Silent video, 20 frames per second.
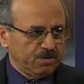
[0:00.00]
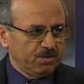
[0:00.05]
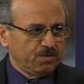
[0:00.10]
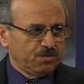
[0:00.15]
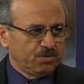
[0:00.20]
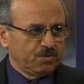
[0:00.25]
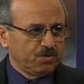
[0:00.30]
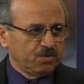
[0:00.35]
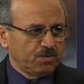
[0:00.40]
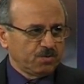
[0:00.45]
you
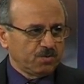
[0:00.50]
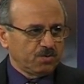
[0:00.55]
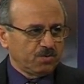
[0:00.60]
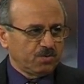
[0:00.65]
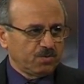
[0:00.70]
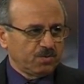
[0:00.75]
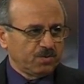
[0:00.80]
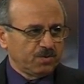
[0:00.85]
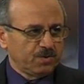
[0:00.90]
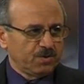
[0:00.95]
do,
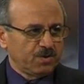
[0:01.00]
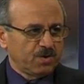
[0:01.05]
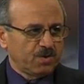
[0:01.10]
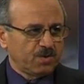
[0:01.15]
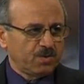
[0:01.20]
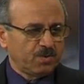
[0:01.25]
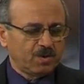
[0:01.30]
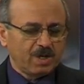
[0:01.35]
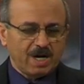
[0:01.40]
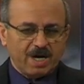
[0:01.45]

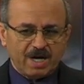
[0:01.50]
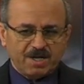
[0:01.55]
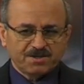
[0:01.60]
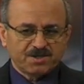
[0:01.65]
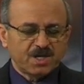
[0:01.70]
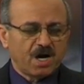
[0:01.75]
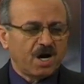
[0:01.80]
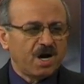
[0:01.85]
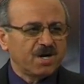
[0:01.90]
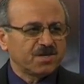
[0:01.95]
as
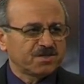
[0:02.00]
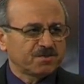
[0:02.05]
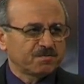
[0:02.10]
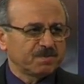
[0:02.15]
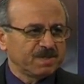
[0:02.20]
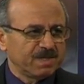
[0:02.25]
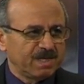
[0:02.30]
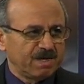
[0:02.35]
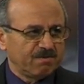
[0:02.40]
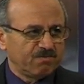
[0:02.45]
a
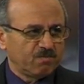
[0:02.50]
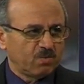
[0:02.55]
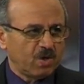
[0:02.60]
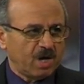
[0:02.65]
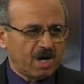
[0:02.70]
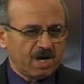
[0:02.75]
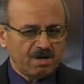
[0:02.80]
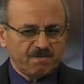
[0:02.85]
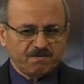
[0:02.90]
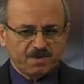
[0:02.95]
husband and
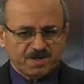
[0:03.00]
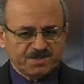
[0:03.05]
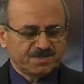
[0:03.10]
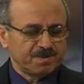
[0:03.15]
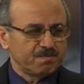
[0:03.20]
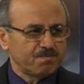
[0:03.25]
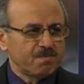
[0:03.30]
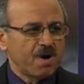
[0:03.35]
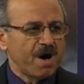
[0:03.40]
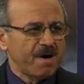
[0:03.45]
wife, as a
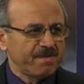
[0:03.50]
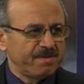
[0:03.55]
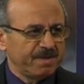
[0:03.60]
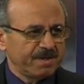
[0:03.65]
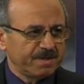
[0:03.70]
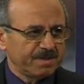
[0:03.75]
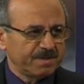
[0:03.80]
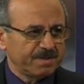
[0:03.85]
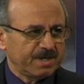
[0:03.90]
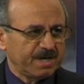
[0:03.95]

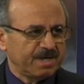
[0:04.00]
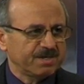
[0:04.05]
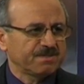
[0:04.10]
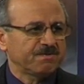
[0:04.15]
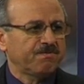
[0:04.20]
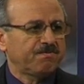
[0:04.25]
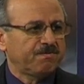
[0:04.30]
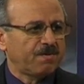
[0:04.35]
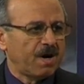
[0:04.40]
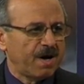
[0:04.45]
mother, as a
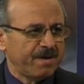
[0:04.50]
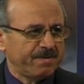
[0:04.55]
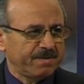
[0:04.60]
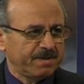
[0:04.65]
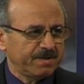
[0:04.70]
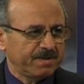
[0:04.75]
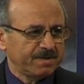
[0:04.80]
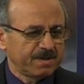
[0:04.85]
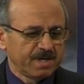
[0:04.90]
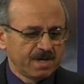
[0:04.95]

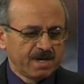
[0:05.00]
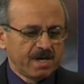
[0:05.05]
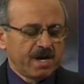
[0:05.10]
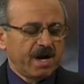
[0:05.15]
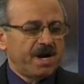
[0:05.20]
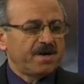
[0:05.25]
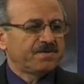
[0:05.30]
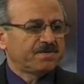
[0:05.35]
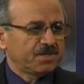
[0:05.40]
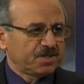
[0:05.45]
father,
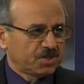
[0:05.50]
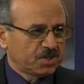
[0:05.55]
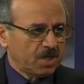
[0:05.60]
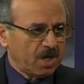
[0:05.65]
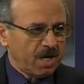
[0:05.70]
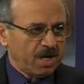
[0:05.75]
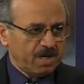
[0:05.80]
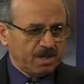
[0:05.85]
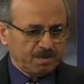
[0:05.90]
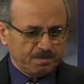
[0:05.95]
as a
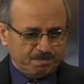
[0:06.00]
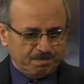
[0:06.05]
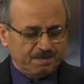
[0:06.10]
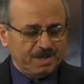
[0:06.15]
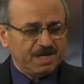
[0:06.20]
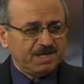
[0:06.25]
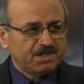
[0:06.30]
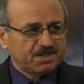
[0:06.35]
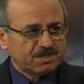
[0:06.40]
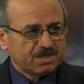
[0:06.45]
child,
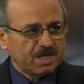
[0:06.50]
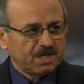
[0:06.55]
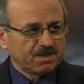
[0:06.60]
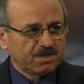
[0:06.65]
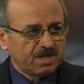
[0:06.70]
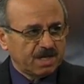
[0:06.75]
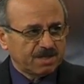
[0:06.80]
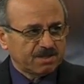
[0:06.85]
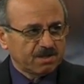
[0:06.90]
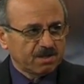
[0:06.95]
based on
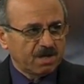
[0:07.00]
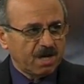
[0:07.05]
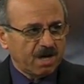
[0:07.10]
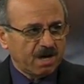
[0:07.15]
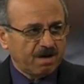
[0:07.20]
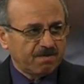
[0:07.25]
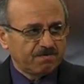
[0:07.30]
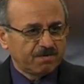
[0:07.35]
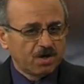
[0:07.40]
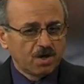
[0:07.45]
that
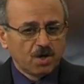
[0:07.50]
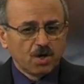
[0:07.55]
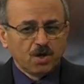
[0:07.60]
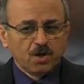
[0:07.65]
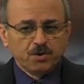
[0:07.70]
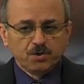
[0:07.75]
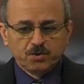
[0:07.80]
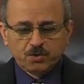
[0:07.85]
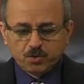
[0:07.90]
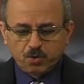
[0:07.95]
love,
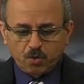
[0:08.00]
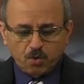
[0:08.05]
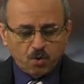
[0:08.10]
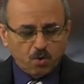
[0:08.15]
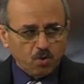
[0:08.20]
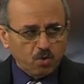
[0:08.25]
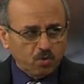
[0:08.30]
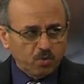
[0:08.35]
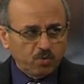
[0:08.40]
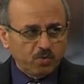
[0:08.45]
you
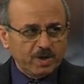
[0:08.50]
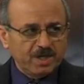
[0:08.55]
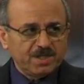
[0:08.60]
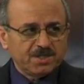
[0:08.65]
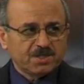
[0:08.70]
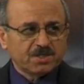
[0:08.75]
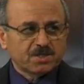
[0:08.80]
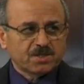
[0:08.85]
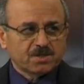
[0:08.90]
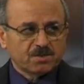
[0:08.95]

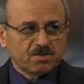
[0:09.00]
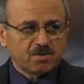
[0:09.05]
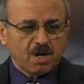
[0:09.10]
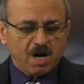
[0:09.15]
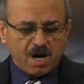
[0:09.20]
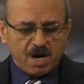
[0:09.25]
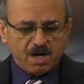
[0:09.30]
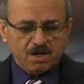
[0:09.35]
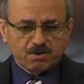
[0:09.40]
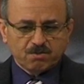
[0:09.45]
always
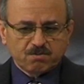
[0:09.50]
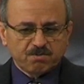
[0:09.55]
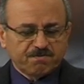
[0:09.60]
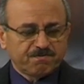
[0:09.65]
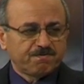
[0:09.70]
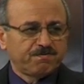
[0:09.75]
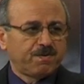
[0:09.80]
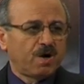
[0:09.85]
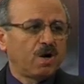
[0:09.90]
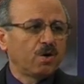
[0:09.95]
try to
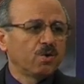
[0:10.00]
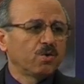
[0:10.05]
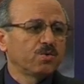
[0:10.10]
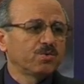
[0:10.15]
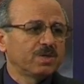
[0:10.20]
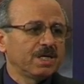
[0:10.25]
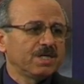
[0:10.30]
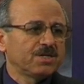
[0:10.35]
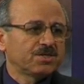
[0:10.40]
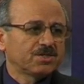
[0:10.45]
follow
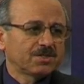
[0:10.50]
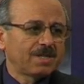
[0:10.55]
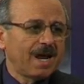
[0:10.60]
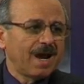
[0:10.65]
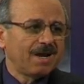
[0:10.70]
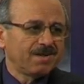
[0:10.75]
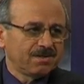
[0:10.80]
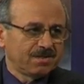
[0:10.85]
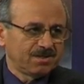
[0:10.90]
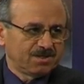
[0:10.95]
the
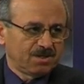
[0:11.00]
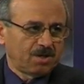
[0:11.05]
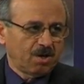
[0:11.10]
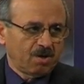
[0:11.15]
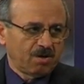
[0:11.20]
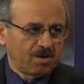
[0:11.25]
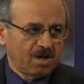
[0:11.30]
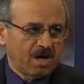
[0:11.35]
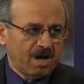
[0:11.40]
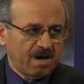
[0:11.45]
standard
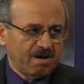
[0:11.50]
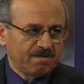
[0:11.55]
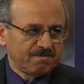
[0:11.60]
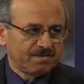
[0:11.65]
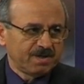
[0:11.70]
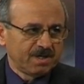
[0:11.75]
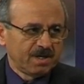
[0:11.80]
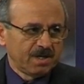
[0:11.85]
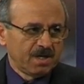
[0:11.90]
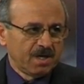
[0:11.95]
of love,
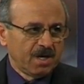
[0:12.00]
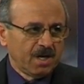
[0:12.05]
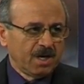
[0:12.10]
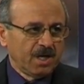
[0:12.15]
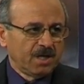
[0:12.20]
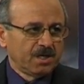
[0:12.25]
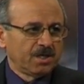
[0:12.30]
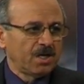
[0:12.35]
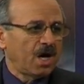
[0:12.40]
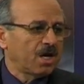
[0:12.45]

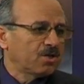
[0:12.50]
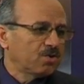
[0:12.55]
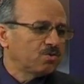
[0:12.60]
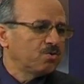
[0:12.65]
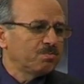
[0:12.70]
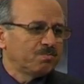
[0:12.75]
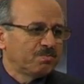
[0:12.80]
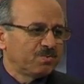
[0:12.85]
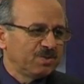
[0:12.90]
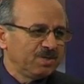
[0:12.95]
not to
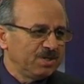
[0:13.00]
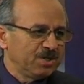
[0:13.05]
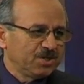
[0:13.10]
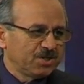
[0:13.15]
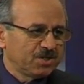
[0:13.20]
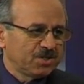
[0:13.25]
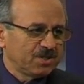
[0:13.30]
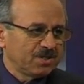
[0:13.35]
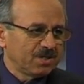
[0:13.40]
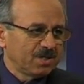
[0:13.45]

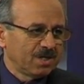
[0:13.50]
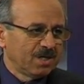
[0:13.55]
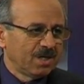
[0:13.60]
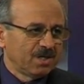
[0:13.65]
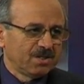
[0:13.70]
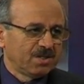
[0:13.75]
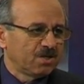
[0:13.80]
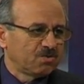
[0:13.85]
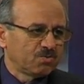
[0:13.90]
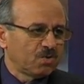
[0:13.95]
breach
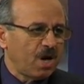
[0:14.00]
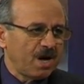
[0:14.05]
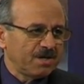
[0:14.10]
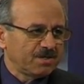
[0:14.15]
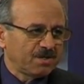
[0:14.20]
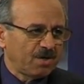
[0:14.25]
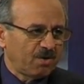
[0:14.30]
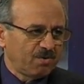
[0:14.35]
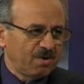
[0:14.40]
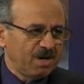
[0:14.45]
the
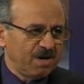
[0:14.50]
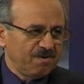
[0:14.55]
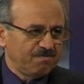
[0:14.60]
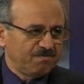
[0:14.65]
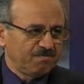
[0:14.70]
right of